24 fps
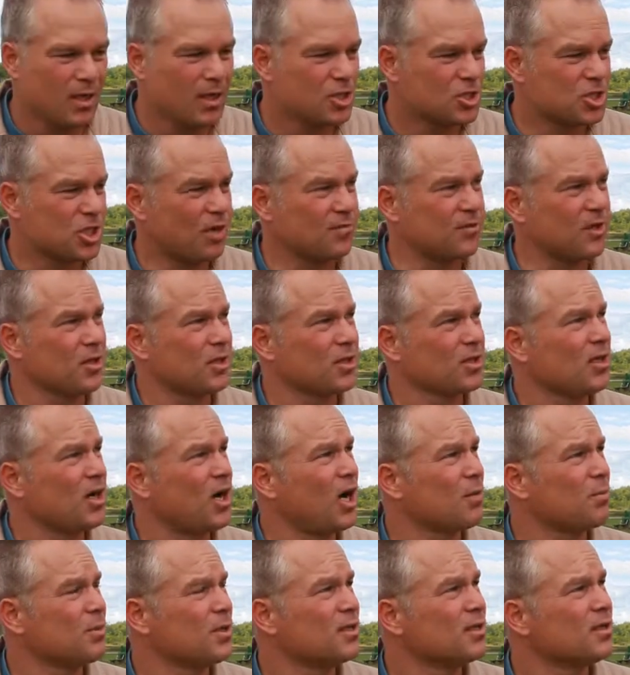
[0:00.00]
shoved out of the
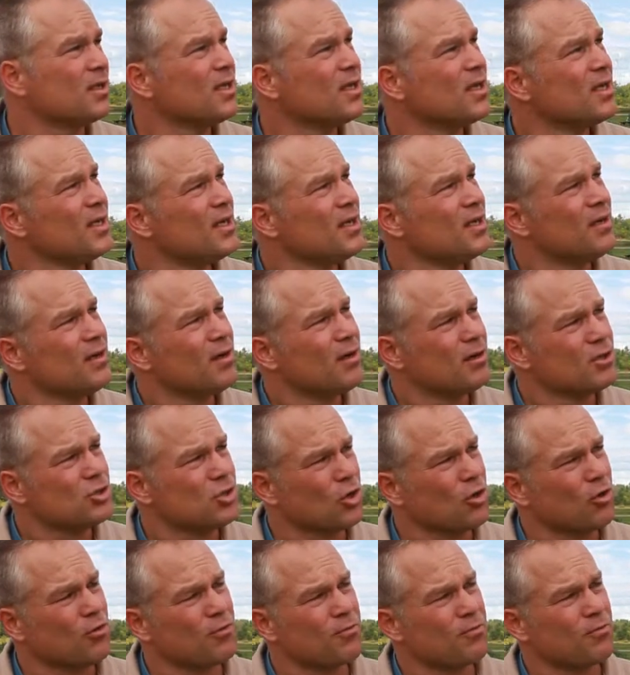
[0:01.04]
cockpit.
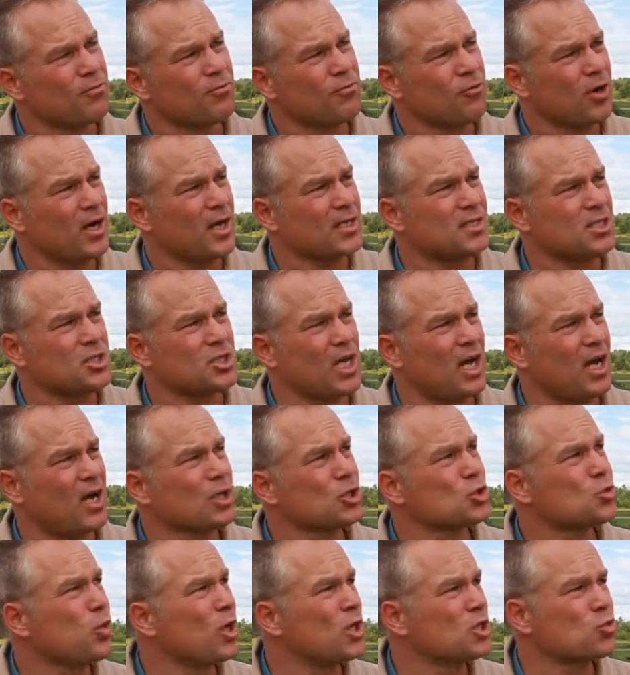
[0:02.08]
So for us, the
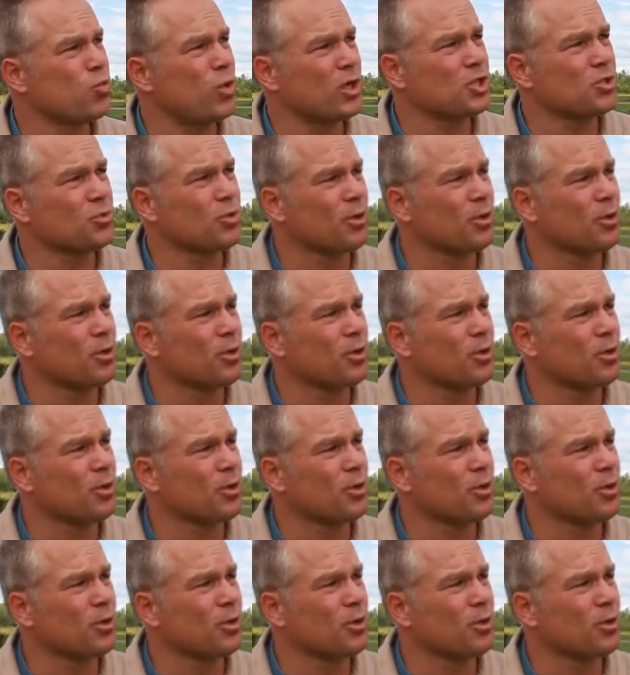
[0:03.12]
challenge was what to